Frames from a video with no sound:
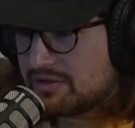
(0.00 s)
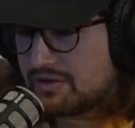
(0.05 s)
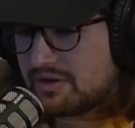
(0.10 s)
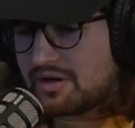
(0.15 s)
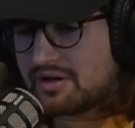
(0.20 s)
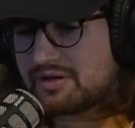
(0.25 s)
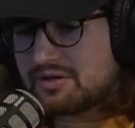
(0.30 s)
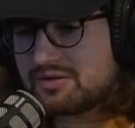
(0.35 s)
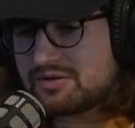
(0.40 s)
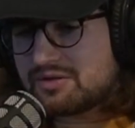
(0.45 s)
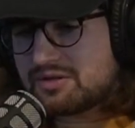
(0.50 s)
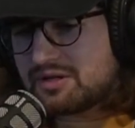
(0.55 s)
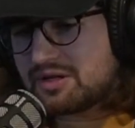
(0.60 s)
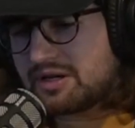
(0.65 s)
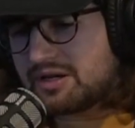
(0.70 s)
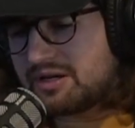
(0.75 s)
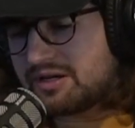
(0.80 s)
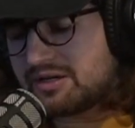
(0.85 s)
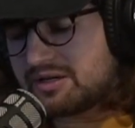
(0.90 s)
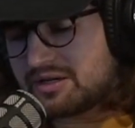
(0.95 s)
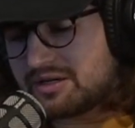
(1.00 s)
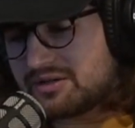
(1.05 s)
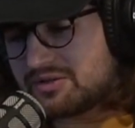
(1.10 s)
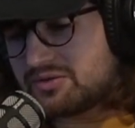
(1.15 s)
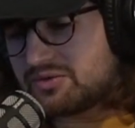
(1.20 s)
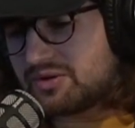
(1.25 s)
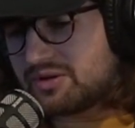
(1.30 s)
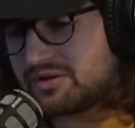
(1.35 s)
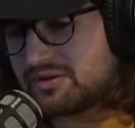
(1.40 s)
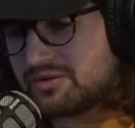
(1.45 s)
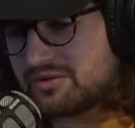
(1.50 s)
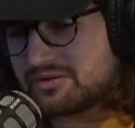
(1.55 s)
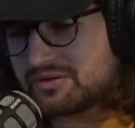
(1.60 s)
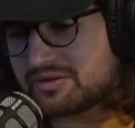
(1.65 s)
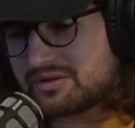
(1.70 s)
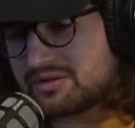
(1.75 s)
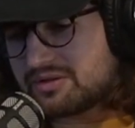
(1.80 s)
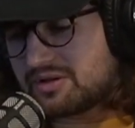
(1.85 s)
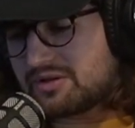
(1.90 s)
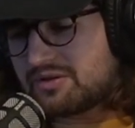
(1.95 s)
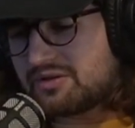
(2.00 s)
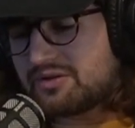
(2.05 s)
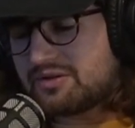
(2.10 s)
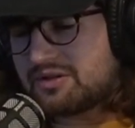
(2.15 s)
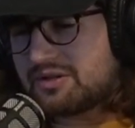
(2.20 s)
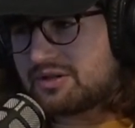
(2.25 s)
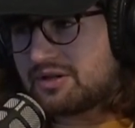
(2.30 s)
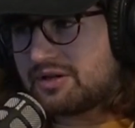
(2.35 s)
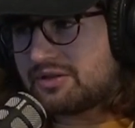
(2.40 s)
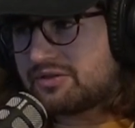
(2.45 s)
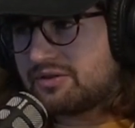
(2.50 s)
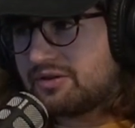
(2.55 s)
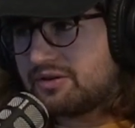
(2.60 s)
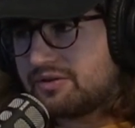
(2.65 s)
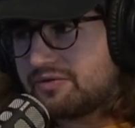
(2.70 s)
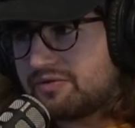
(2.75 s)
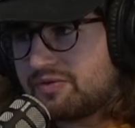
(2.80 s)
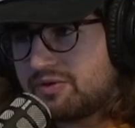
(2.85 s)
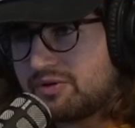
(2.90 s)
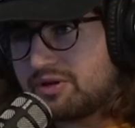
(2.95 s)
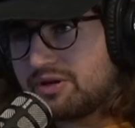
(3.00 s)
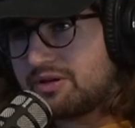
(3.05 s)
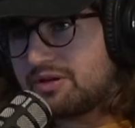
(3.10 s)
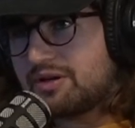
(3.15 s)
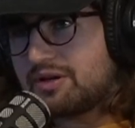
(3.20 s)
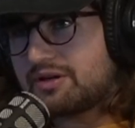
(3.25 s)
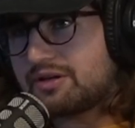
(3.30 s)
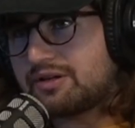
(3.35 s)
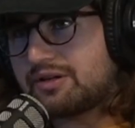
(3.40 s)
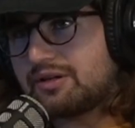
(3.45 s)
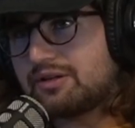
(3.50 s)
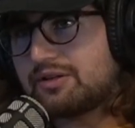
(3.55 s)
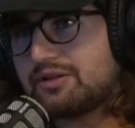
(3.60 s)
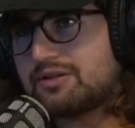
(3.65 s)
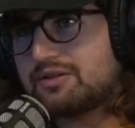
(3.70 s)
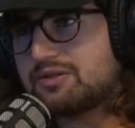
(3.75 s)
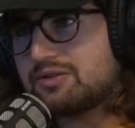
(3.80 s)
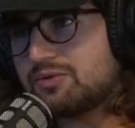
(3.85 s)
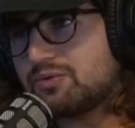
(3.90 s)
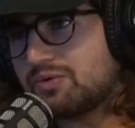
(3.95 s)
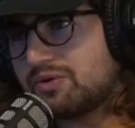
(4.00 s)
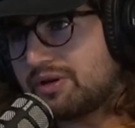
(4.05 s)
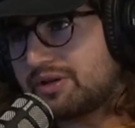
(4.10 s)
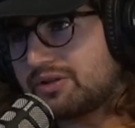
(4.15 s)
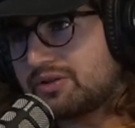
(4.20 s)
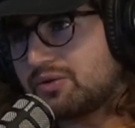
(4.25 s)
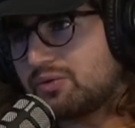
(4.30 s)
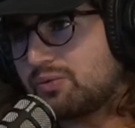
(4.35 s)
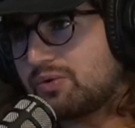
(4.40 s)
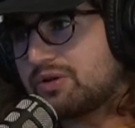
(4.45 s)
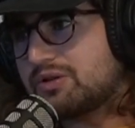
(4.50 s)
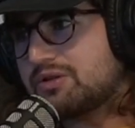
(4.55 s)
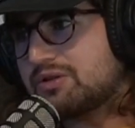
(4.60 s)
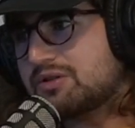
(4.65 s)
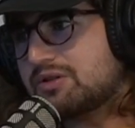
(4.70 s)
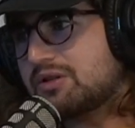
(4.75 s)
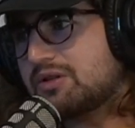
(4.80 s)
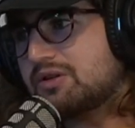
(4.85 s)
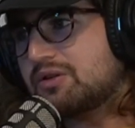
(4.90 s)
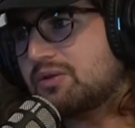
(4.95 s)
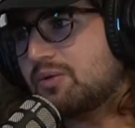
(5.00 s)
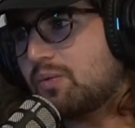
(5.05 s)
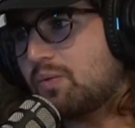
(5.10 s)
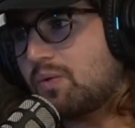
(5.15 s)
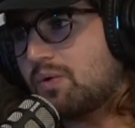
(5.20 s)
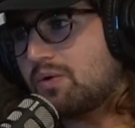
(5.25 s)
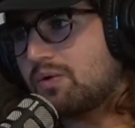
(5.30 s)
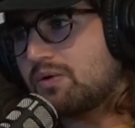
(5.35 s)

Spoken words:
Dude, I used to hate kids who had those because I thought if you had Nike Elites, you were like the richest kid in the world.